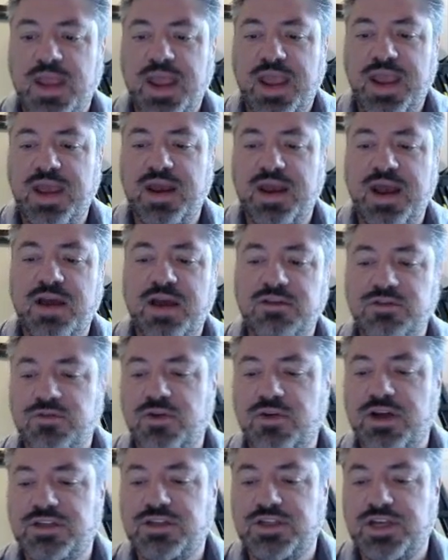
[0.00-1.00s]
And
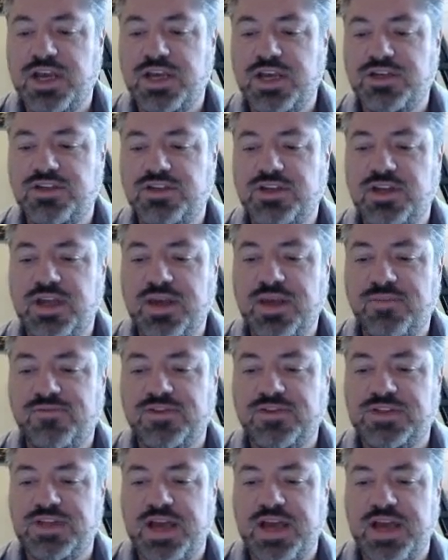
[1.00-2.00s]
outdoor education
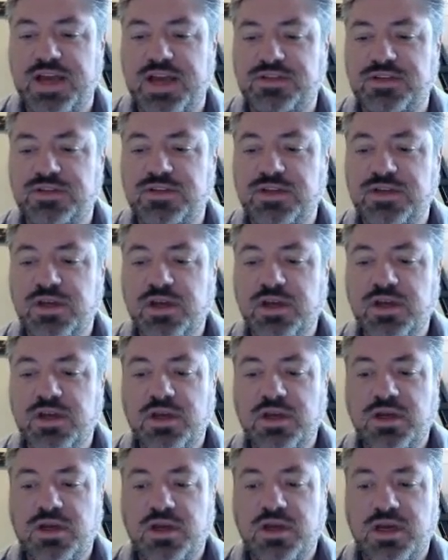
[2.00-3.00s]
emphasizes
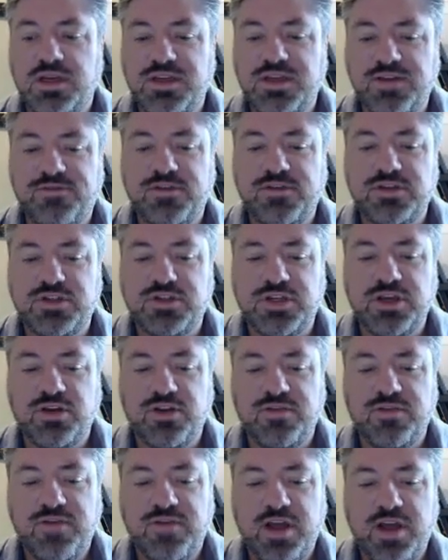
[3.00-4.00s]
different
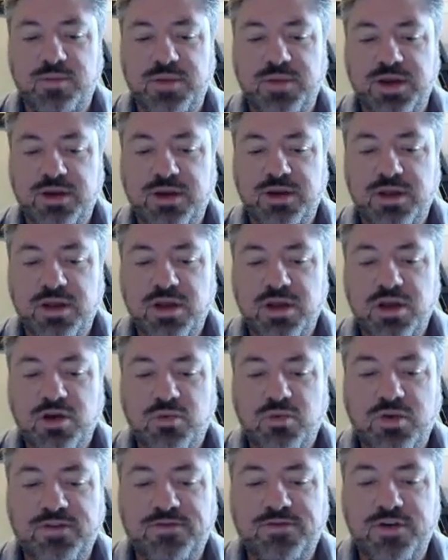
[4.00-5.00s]
skill development.
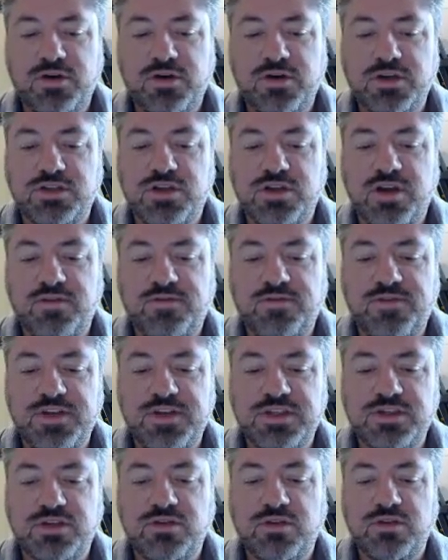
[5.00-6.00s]
We focus on
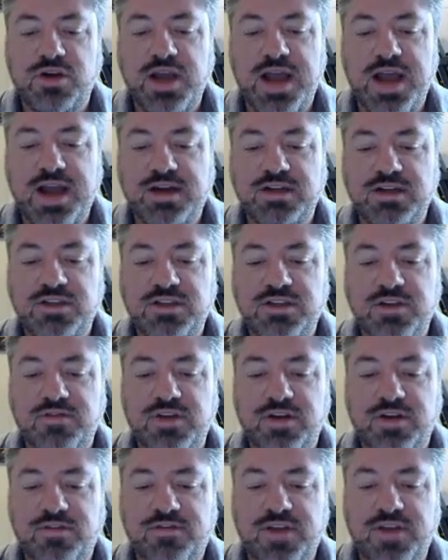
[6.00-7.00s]
physical, cognitive,
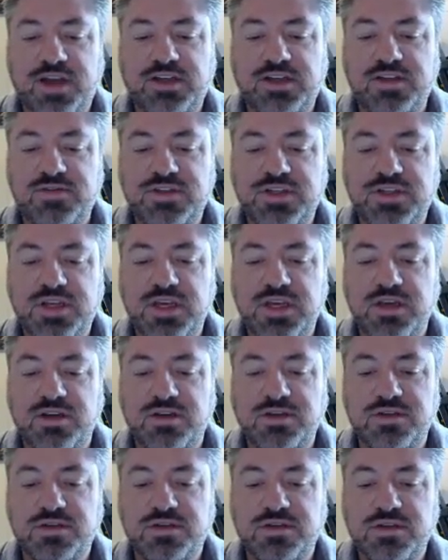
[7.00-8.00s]
and affective
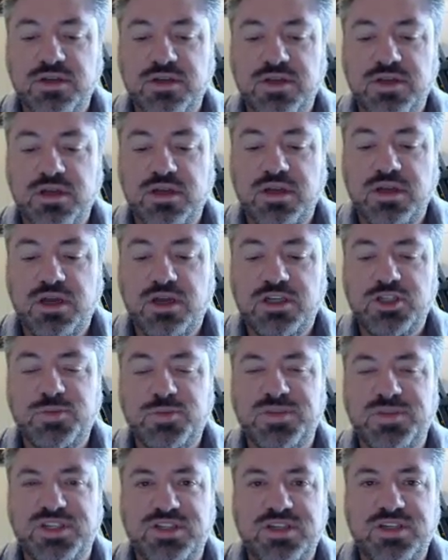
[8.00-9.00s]
skills
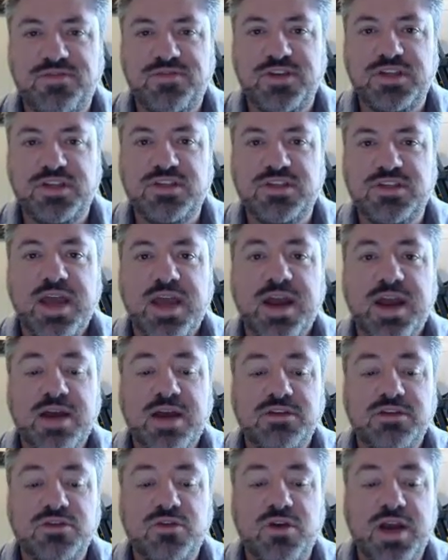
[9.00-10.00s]
specific to that
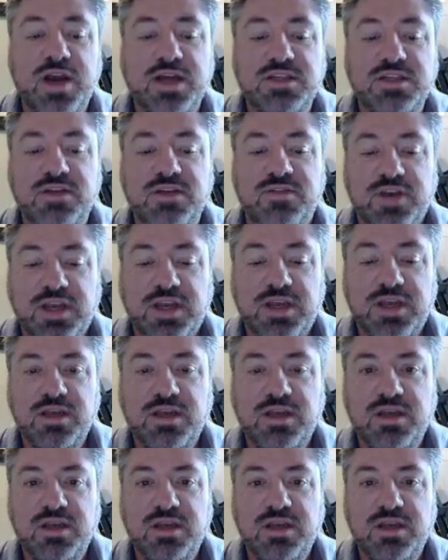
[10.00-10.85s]
outdoor activity.